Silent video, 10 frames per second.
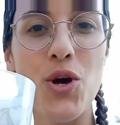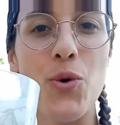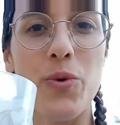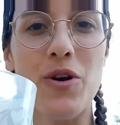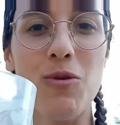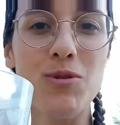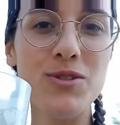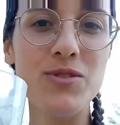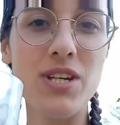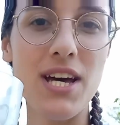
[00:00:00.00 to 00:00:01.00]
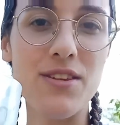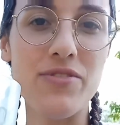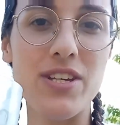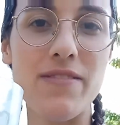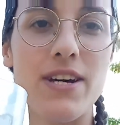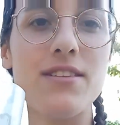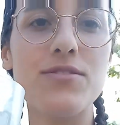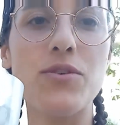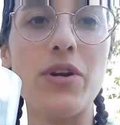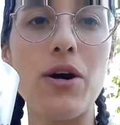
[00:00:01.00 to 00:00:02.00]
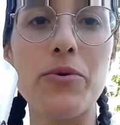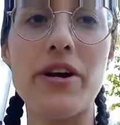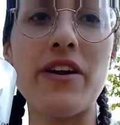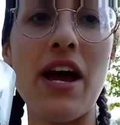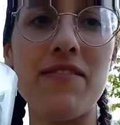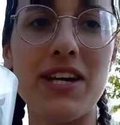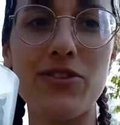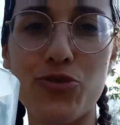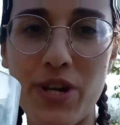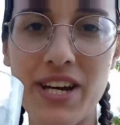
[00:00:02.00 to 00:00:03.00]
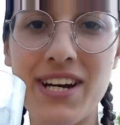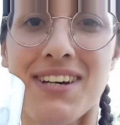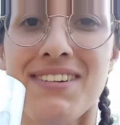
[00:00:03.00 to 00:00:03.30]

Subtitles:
We're almost to the end of the event, so now we are having a drink.